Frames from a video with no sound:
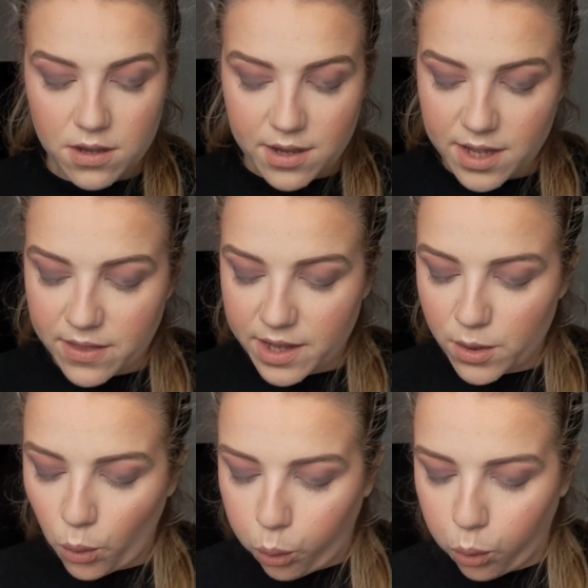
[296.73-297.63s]
And
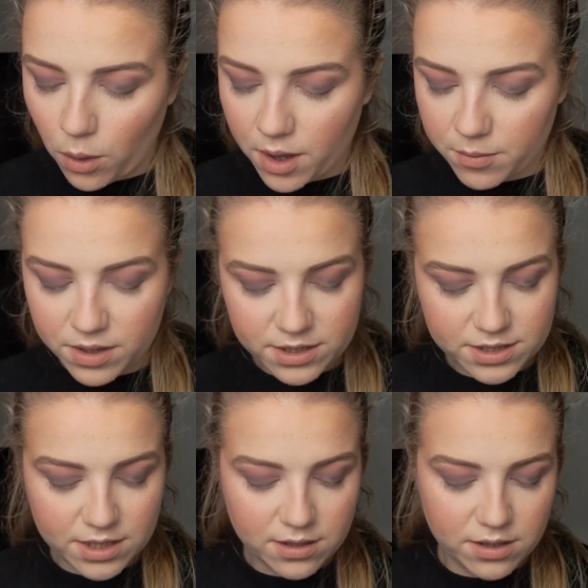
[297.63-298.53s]
then I'm going to
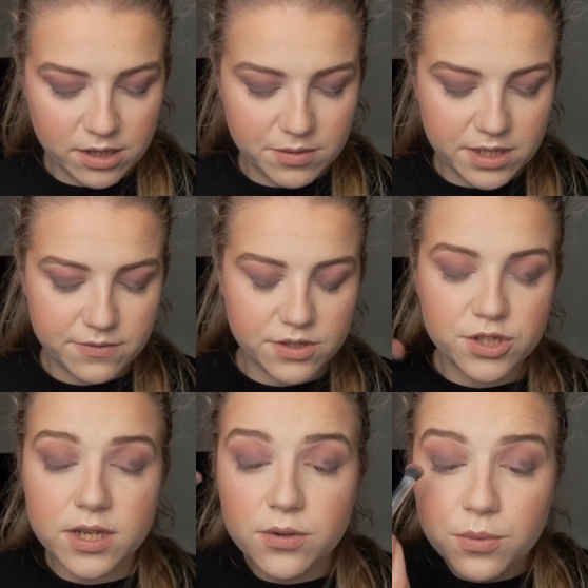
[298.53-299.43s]
take a little bit of the
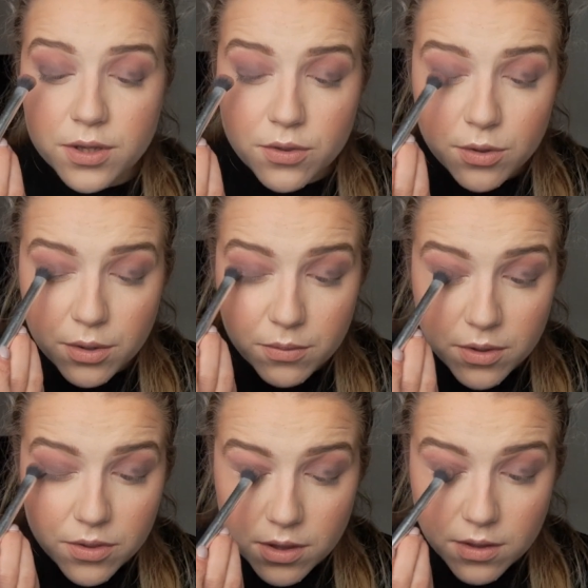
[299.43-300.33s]
shade Creature,
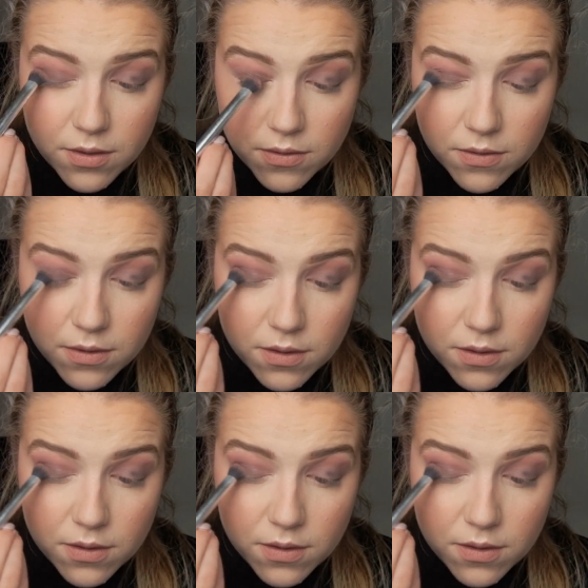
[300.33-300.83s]
which is